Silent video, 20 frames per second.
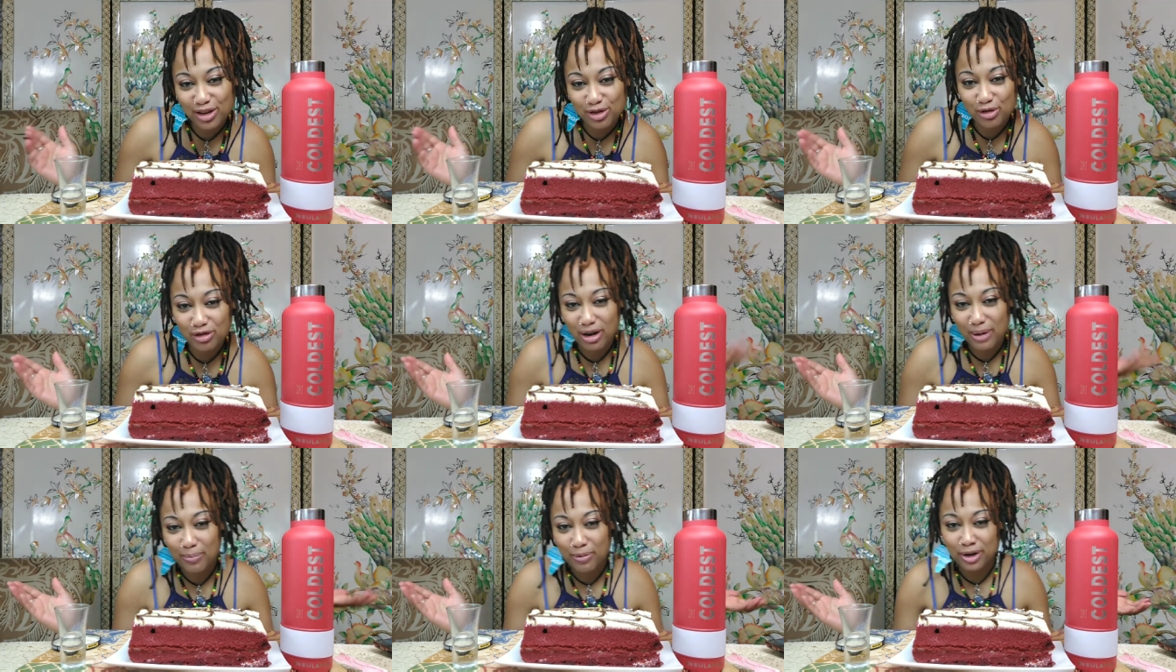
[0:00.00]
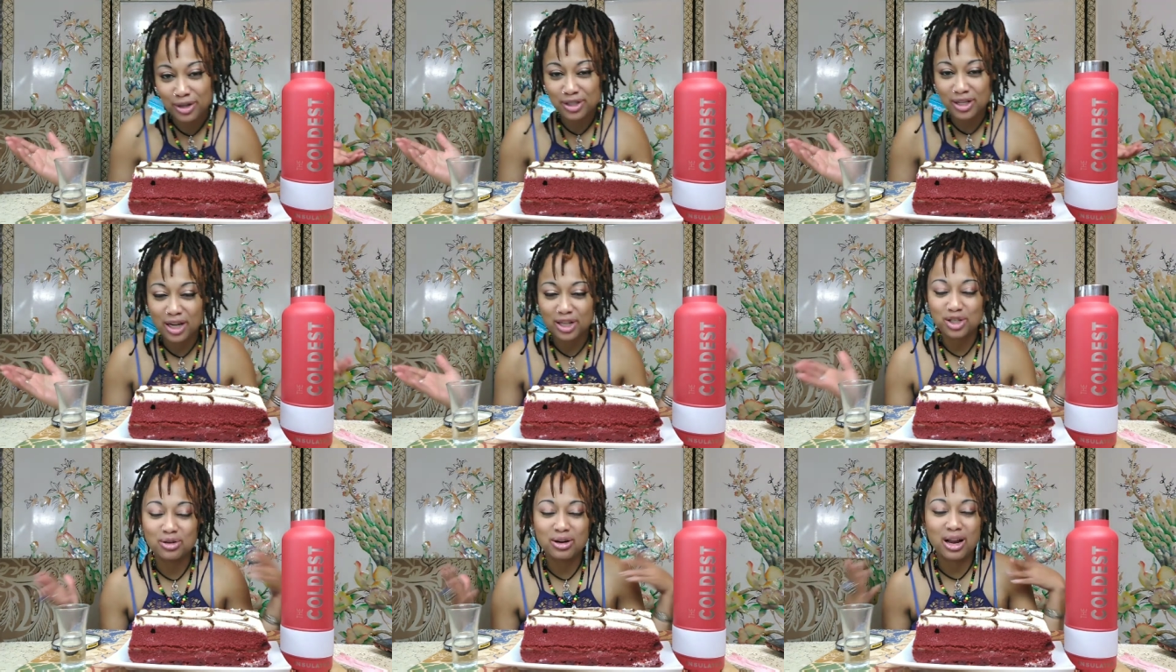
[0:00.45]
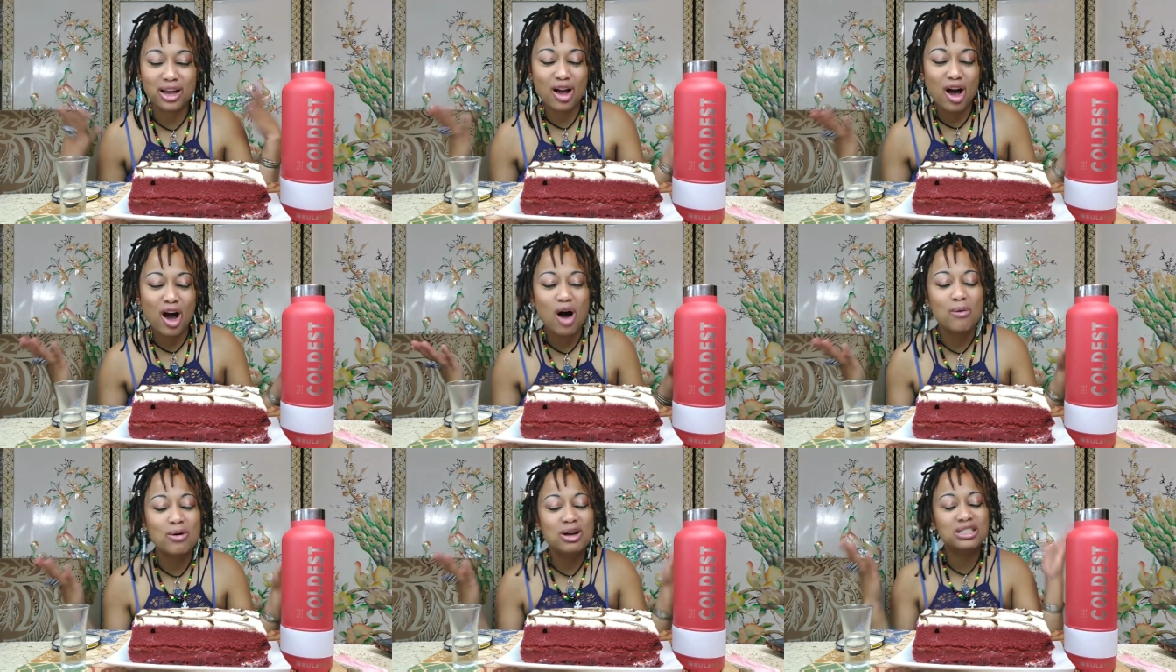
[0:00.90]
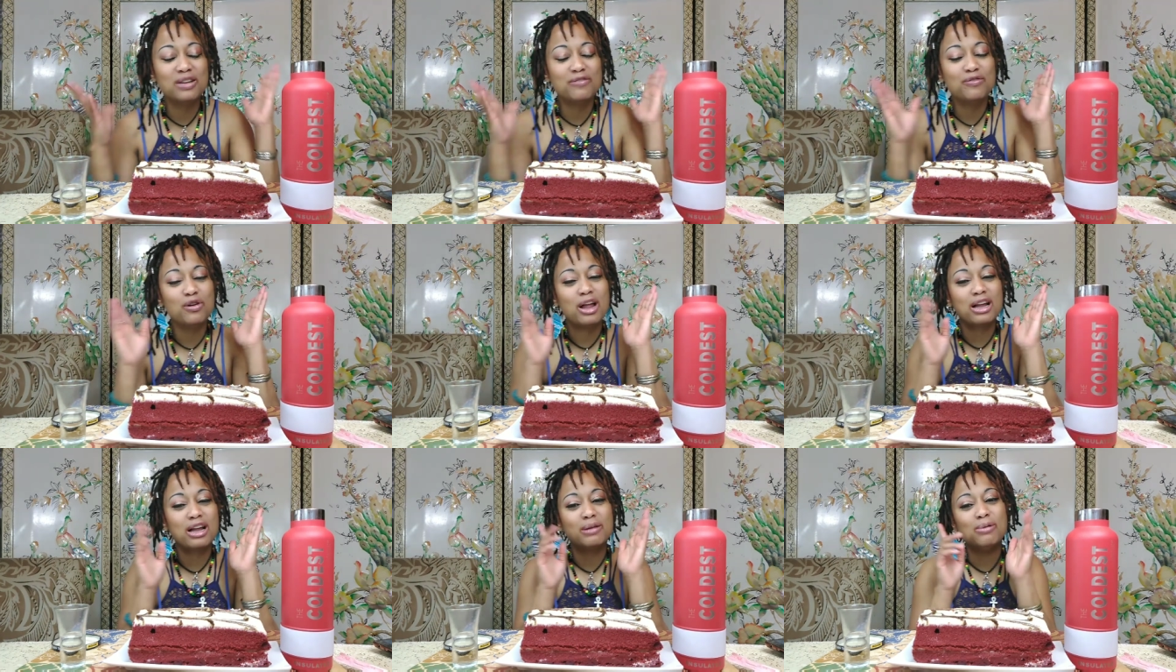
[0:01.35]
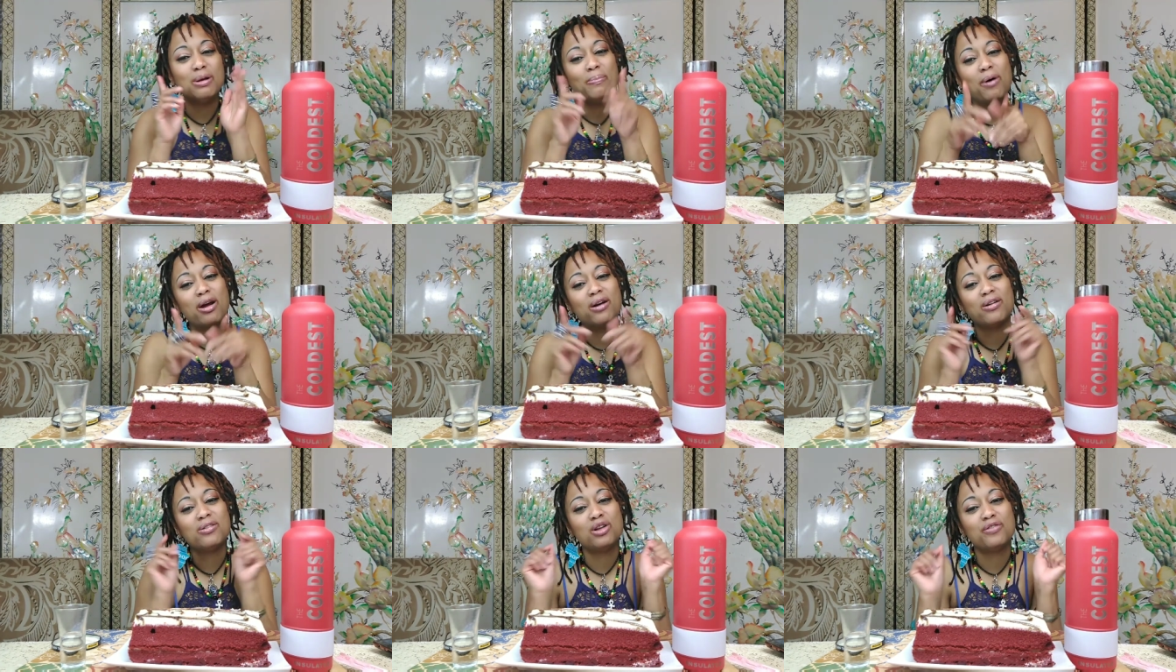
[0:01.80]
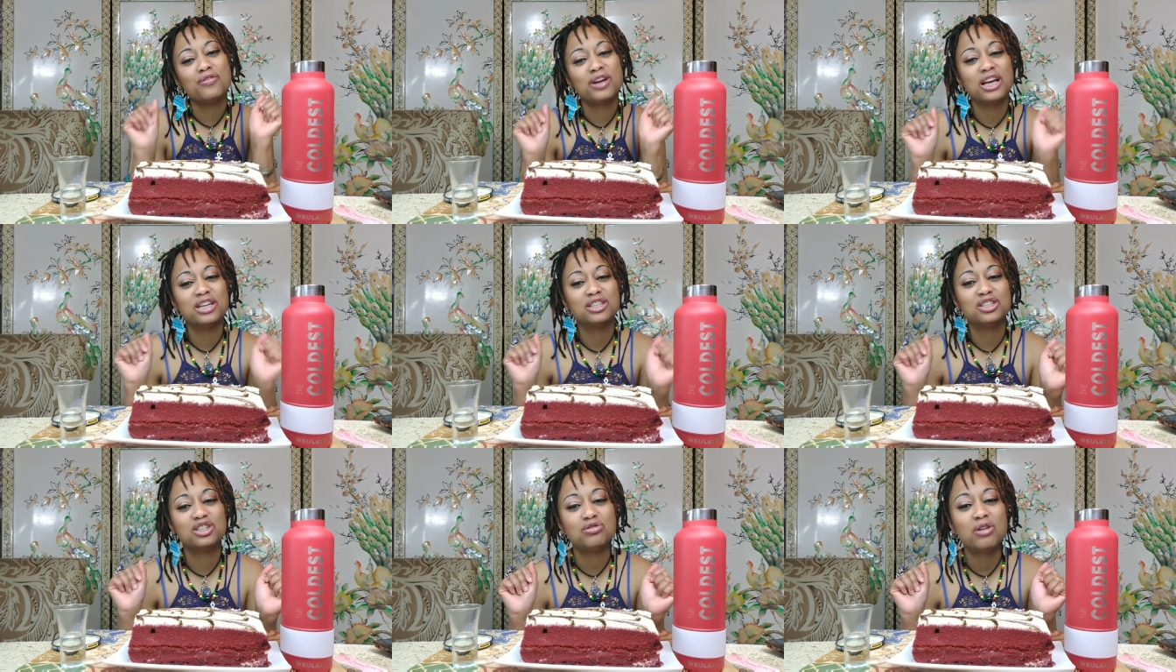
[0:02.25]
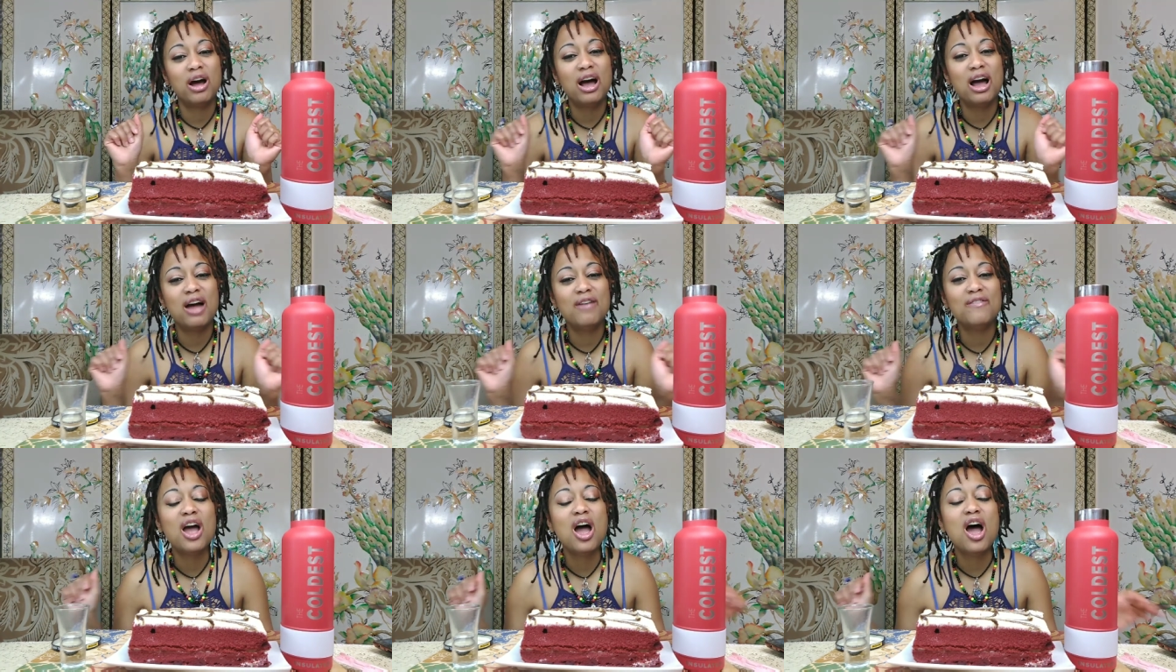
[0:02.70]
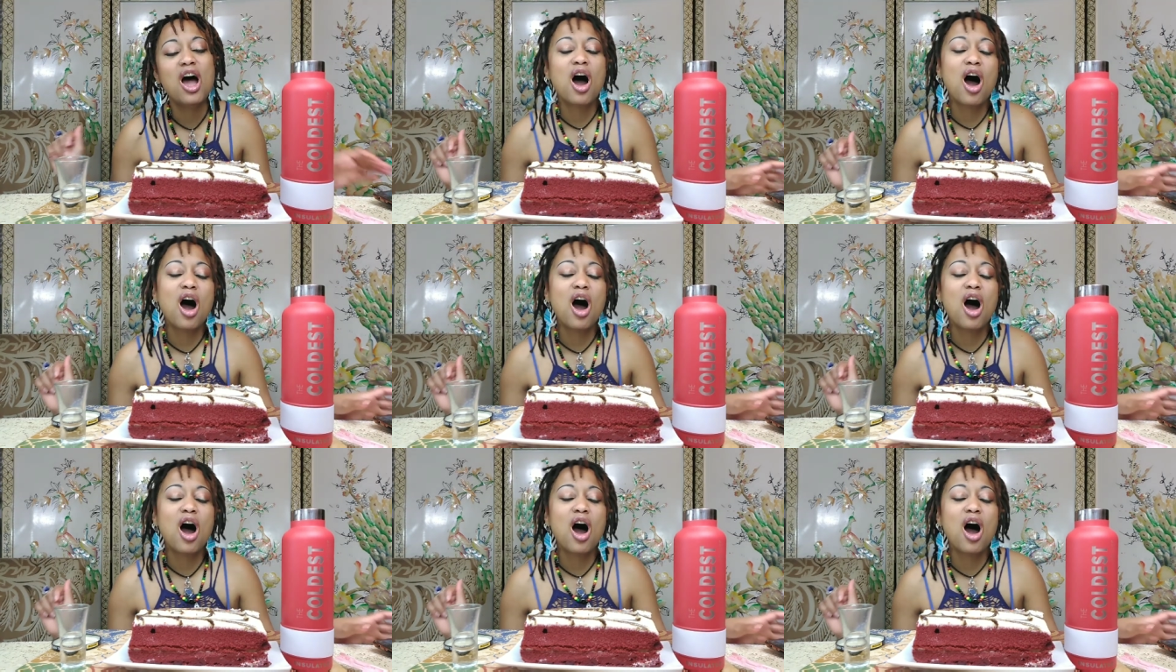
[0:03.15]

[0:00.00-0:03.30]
I truly appreciate you. Like always, if you'd like to be a part of the Notification Tribe,